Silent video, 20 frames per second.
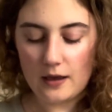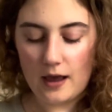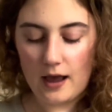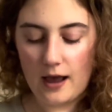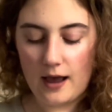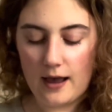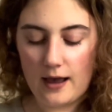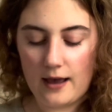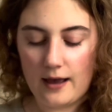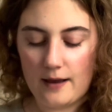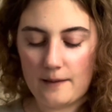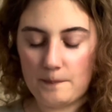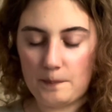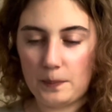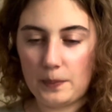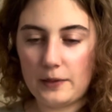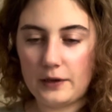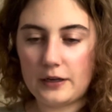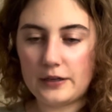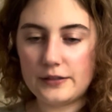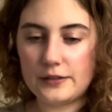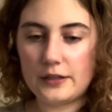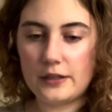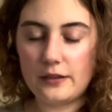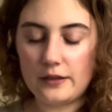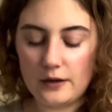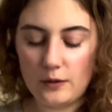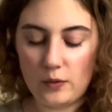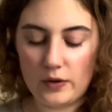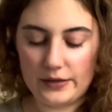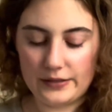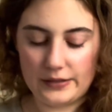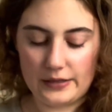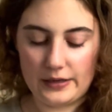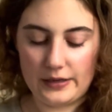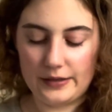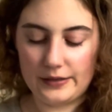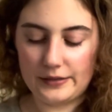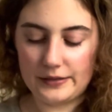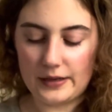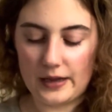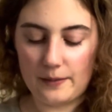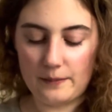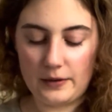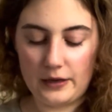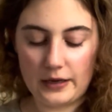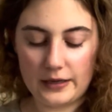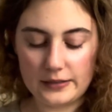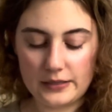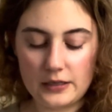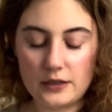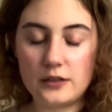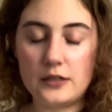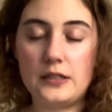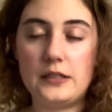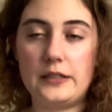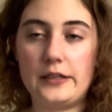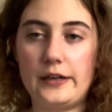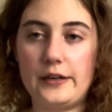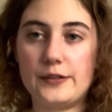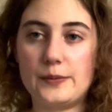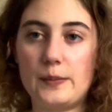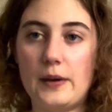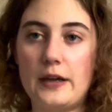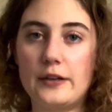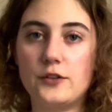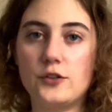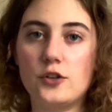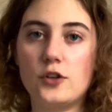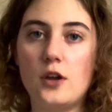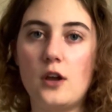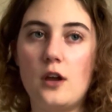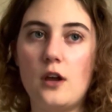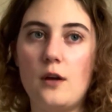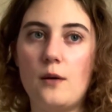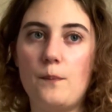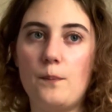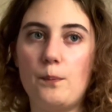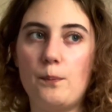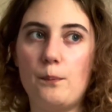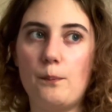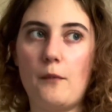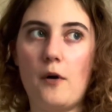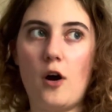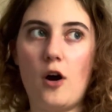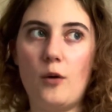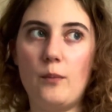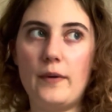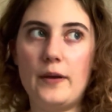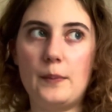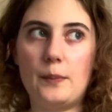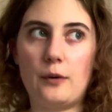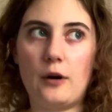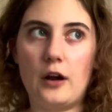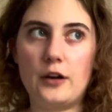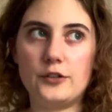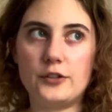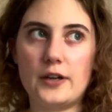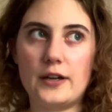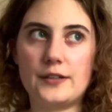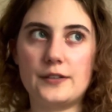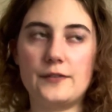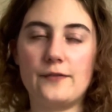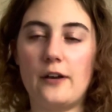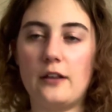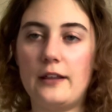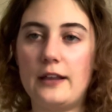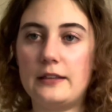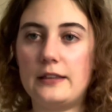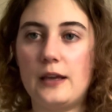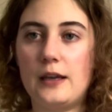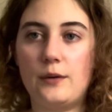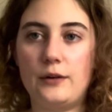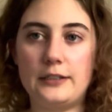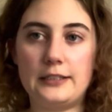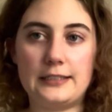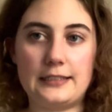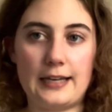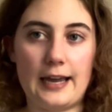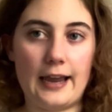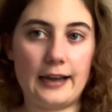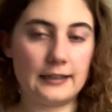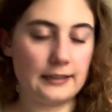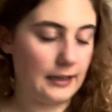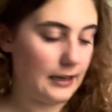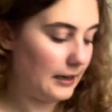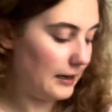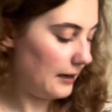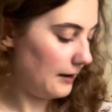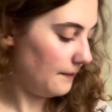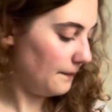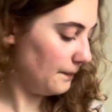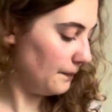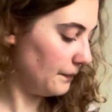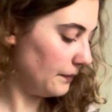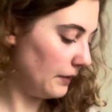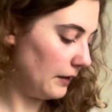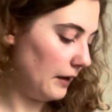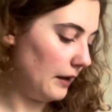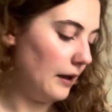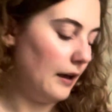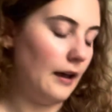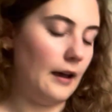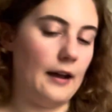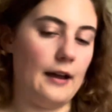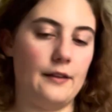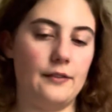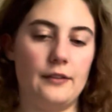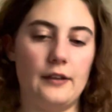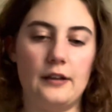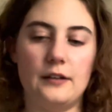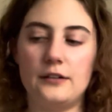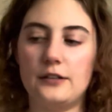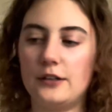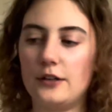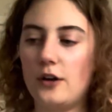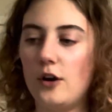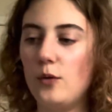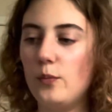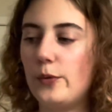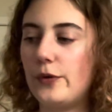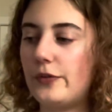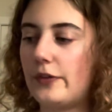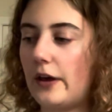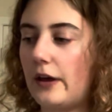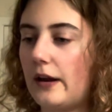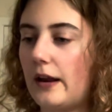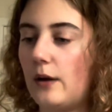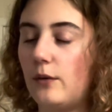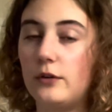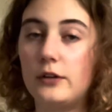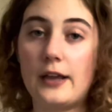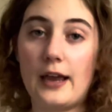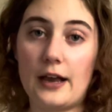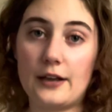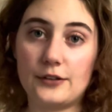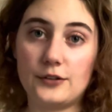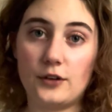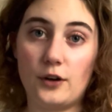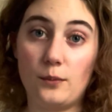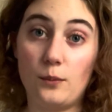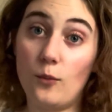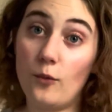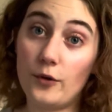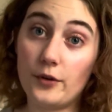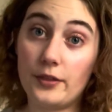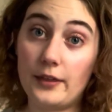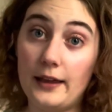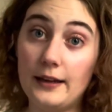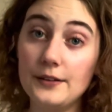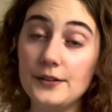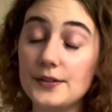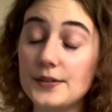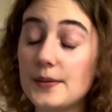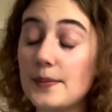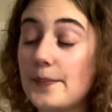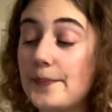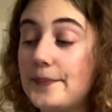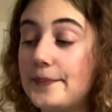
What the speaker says: Because the thing is, because I couldn't knit as much, all my projects felt like they were stagnating, and then to cope with that, I would cast on more things.